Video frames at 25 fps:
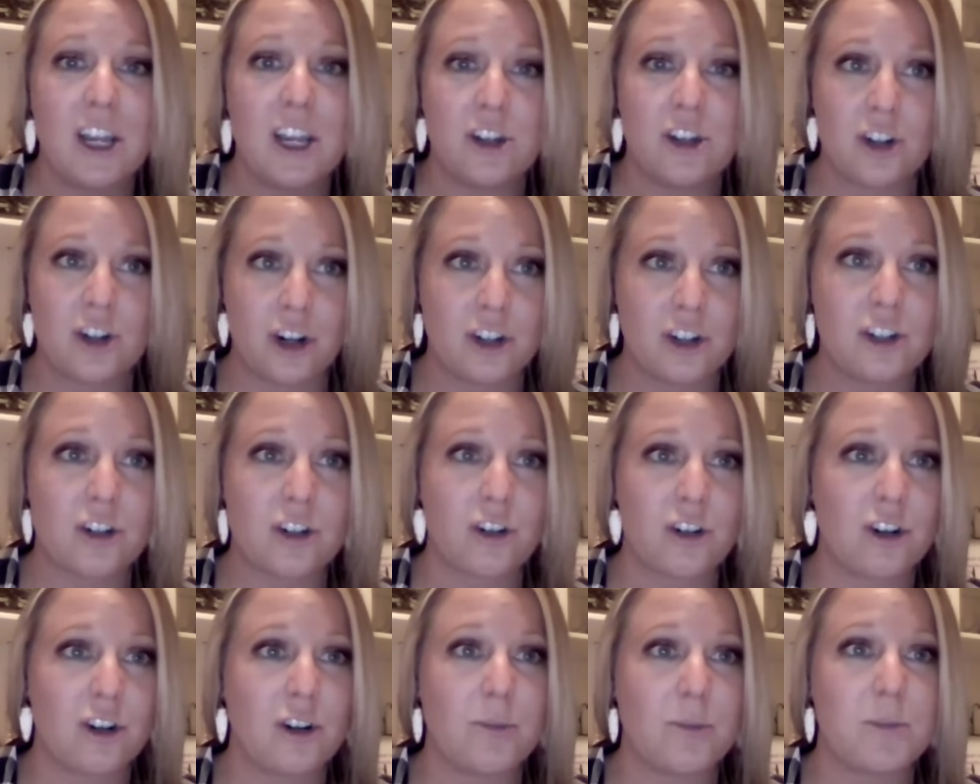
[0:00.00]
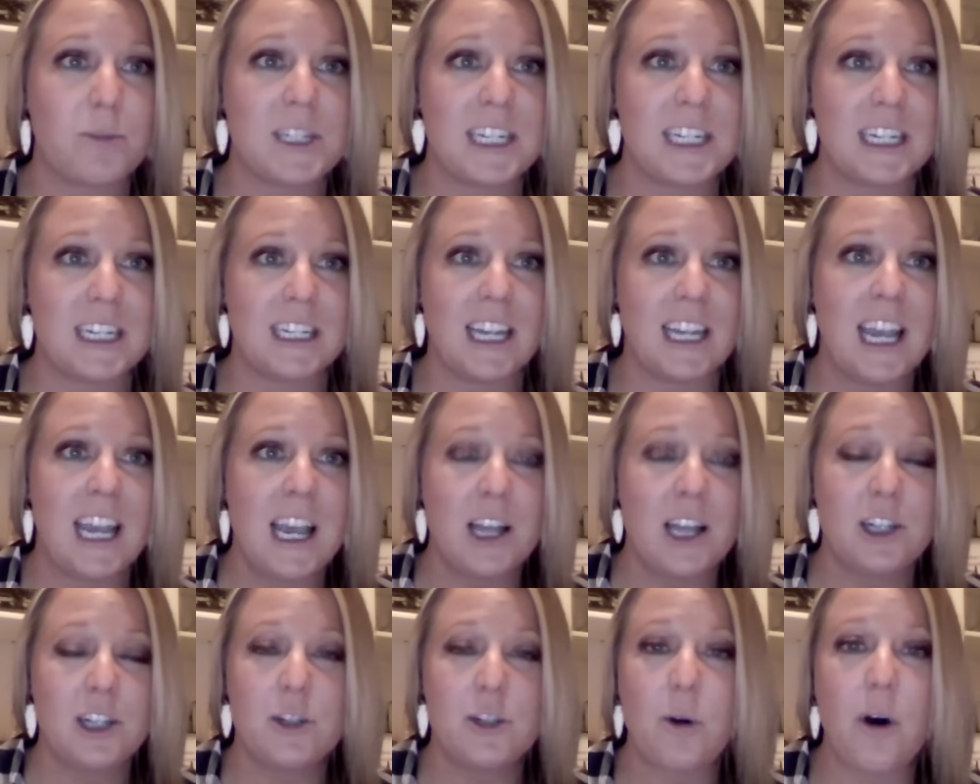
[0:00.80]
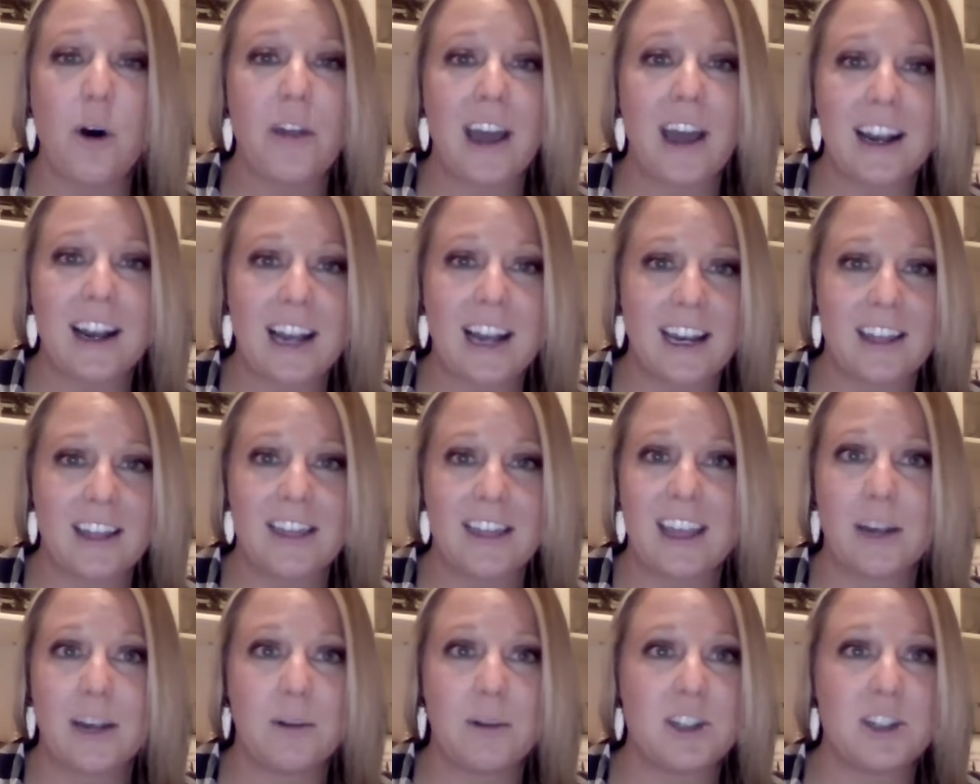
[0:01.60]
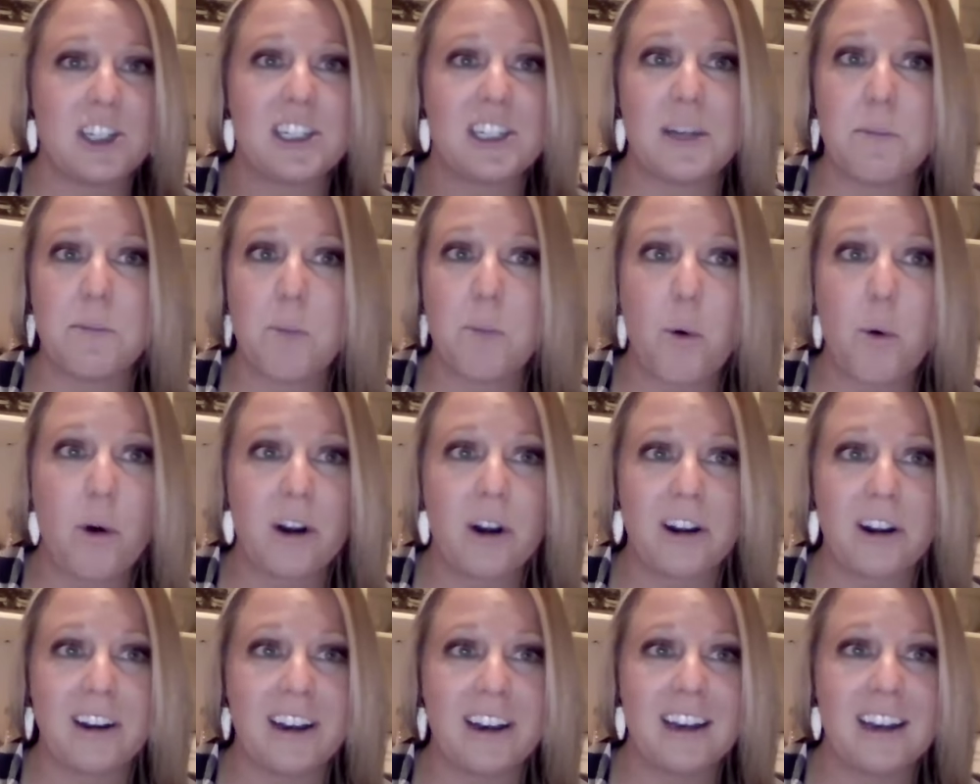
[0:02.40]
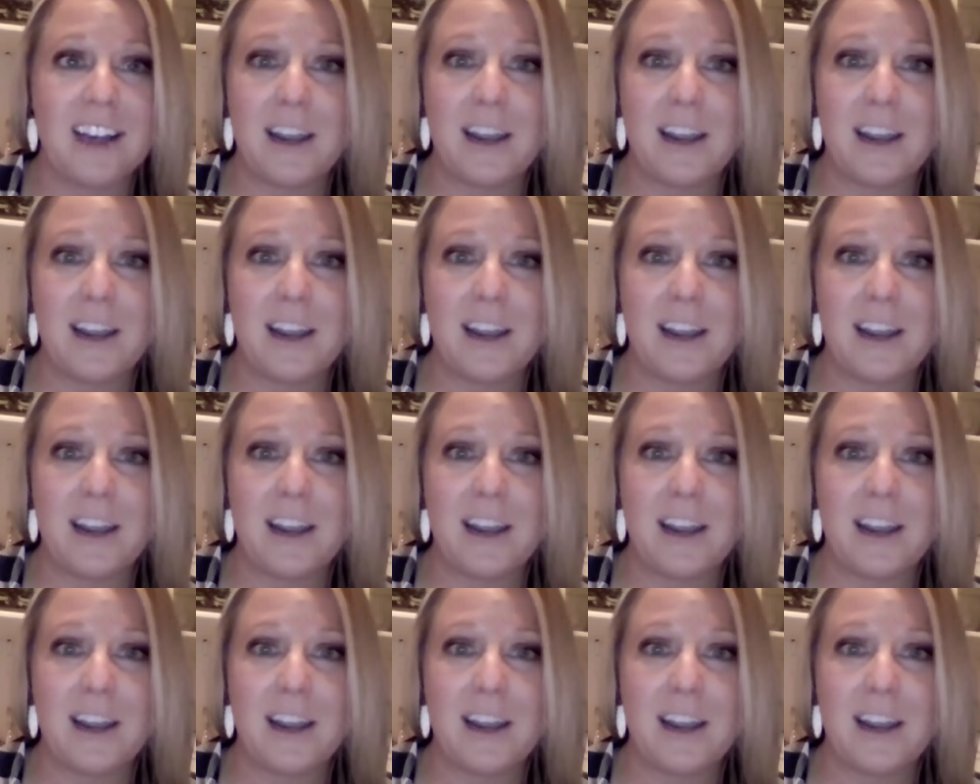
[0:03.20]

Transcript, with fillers: church groups and do all that kind of thing, which is important.